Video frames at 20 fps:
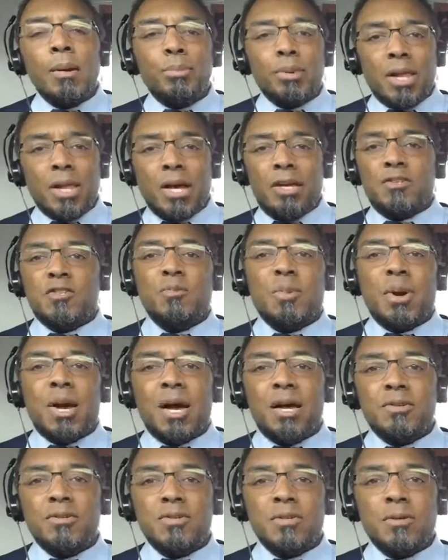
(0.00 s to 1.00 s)
my blind
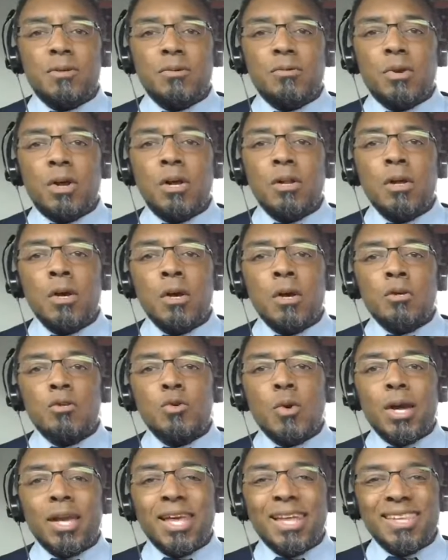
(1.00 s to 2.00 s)
spots, right?
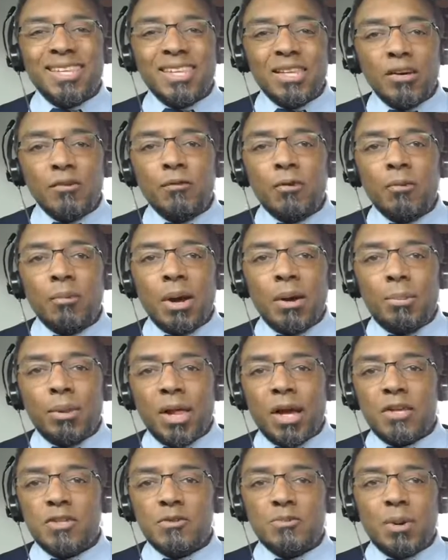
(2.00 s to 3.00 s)
So I can look for my
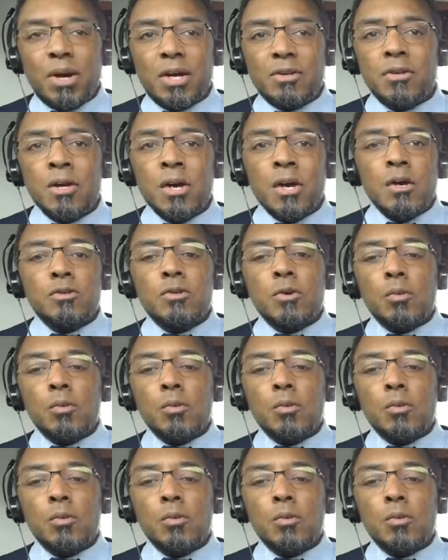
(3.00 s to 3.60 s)
blind spots.